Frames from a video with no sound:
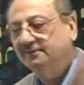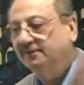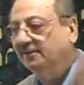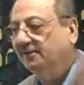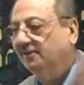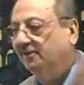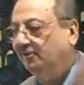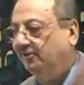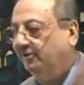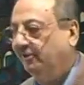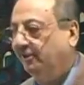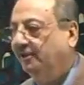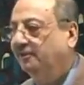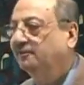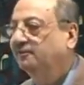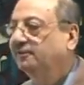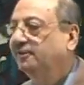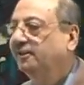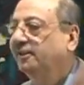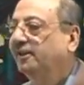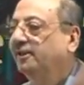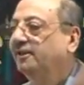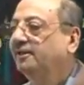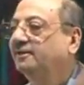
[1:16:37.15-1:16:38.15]

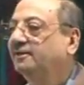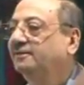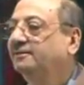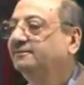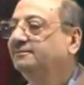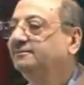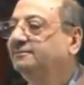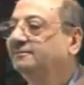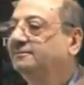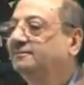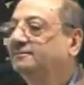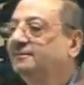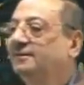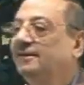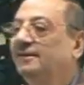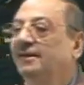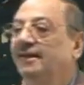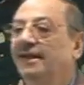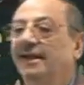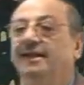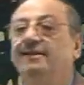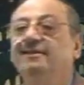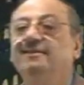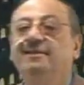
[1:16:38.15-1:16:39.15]
Indi,
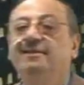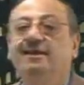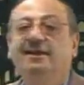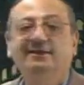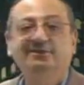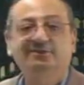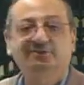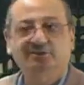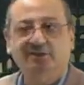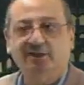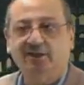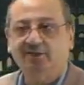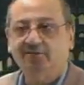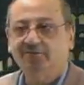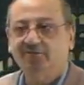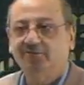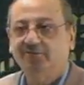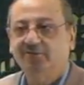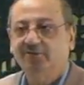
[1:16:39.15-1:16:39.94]
inda is zarf,